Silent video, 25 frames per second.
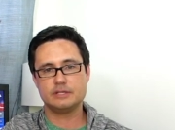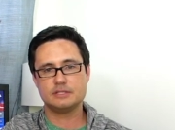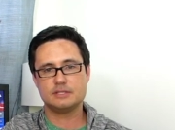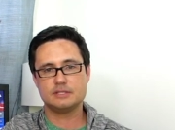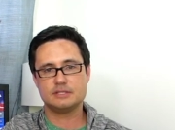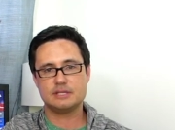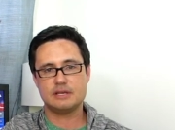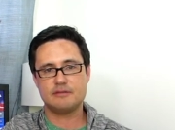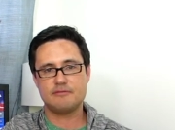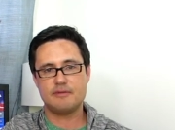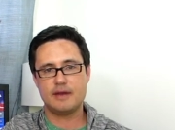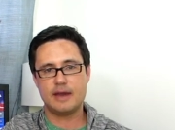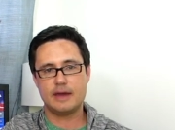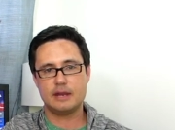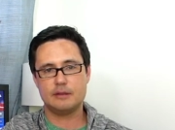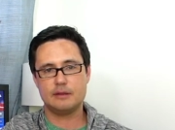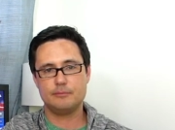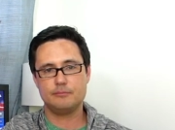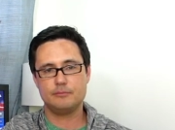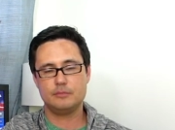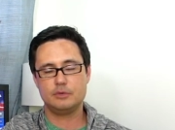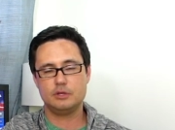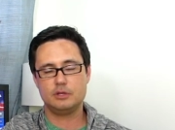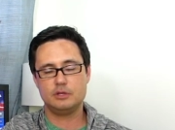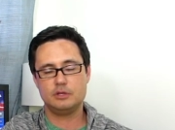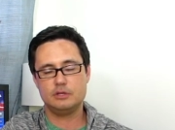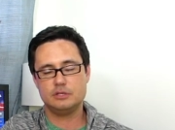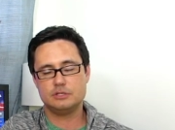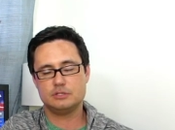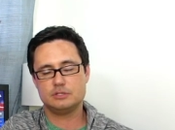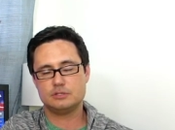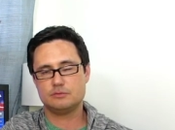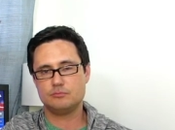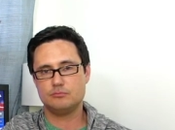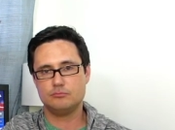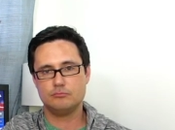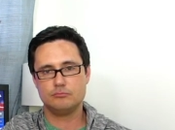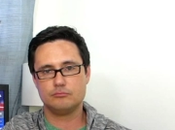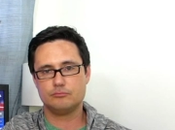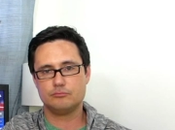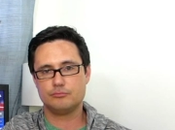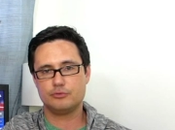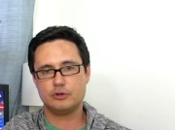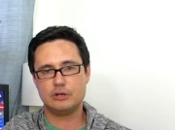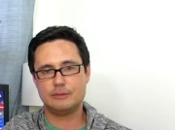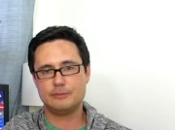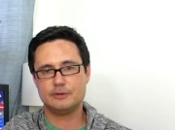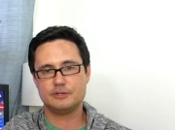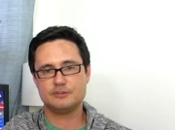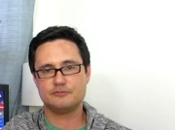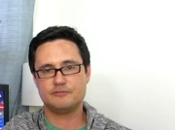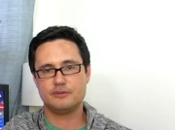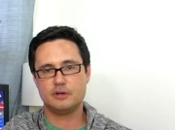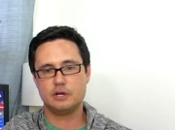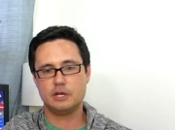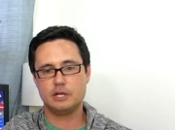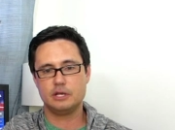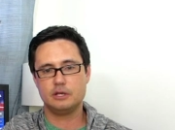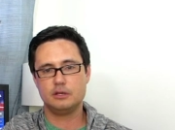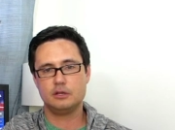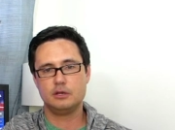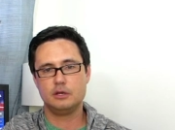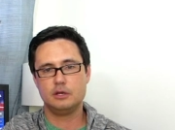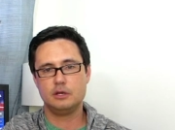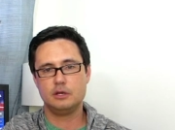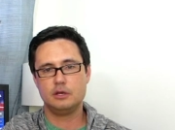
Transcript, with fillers: since I've had him. He's pretty much fine.